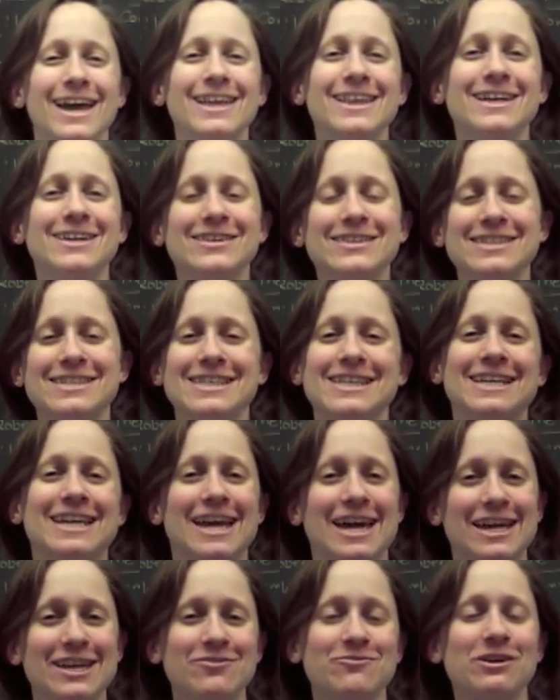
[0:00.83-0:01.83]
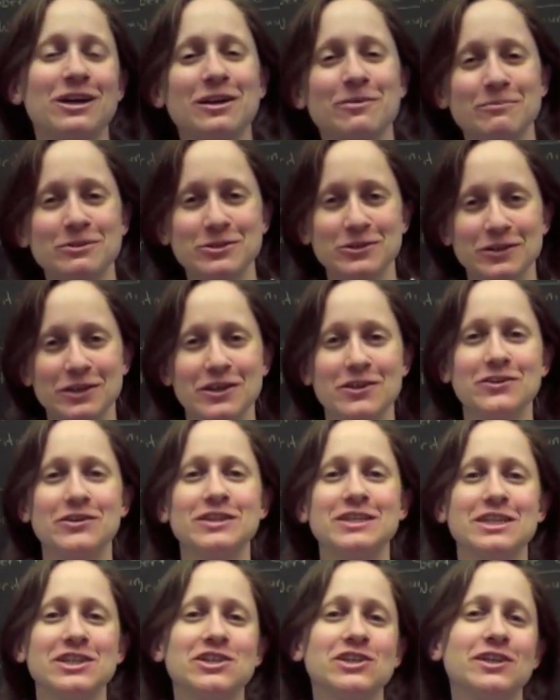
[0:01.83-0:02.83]
Hey there, it's Leanne, and welcome to another
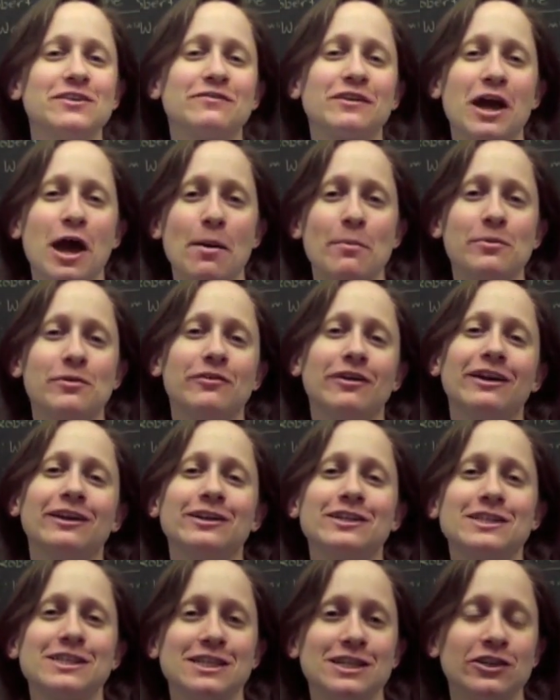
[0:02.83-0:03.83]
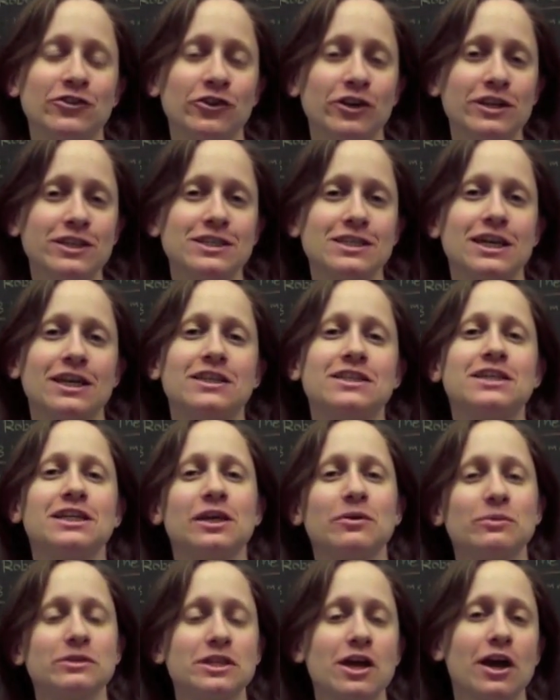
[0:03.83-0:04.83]
edition of Copywriting Secrets. And
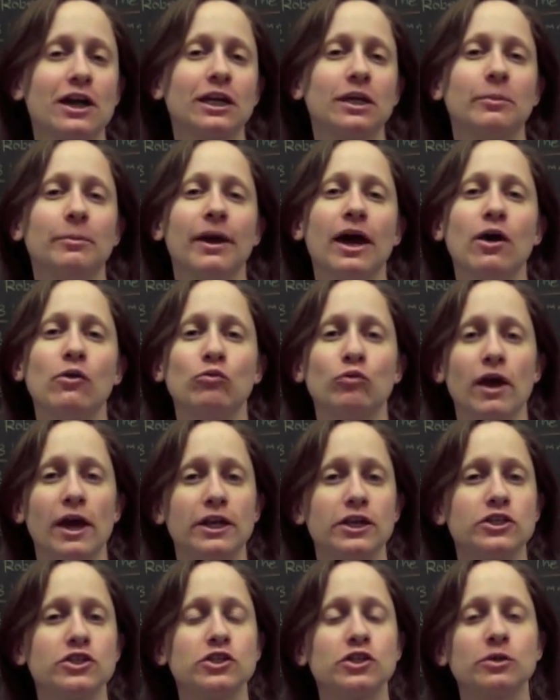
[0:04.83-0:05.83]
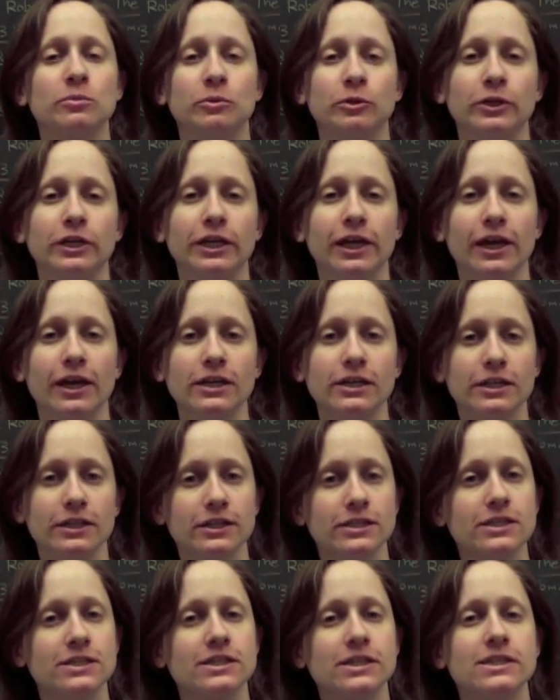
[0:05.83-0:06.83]
today we're talking about writing to communicate, and
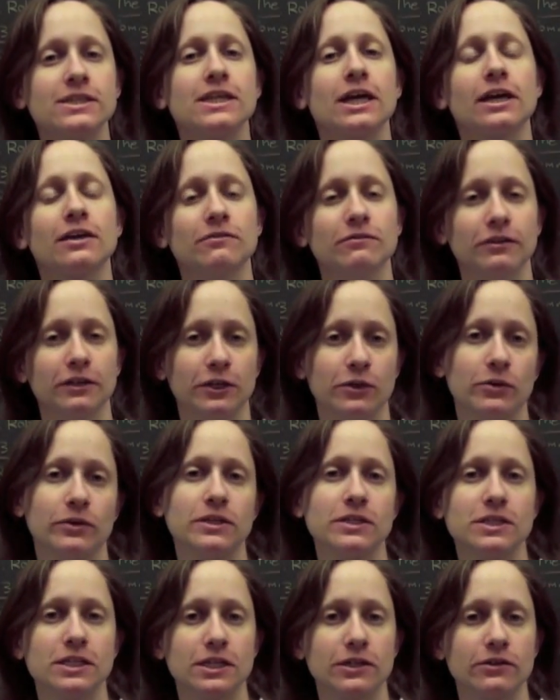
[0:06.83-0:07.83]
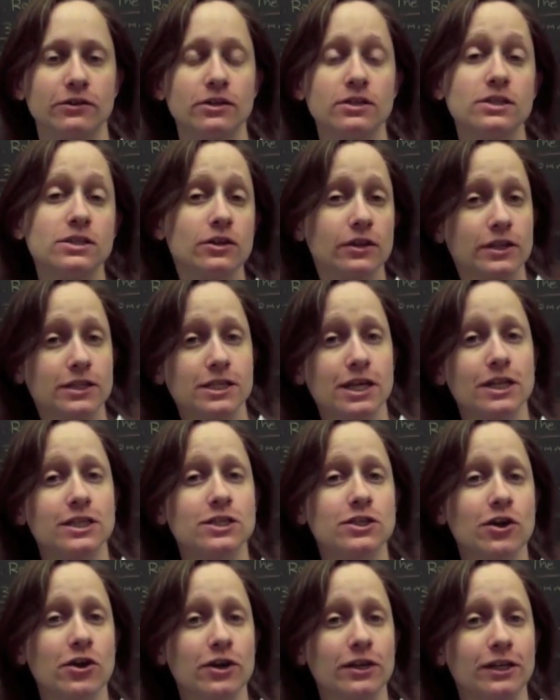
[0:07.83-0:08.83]
this is the second video in the series, so let's get
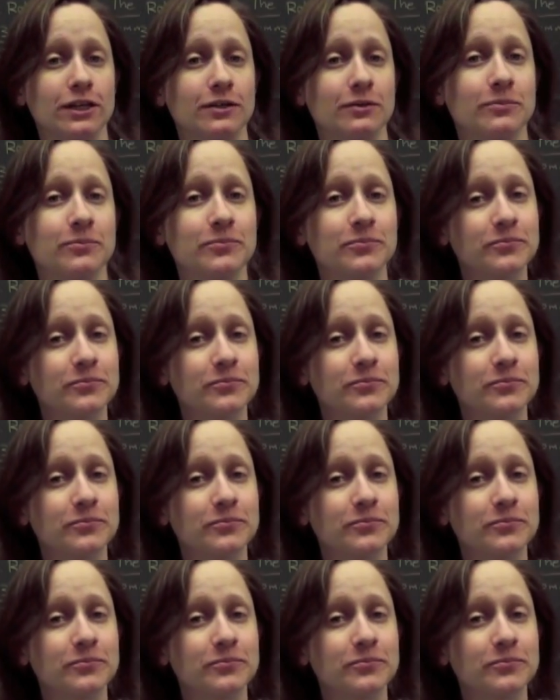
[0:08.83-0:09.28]
started.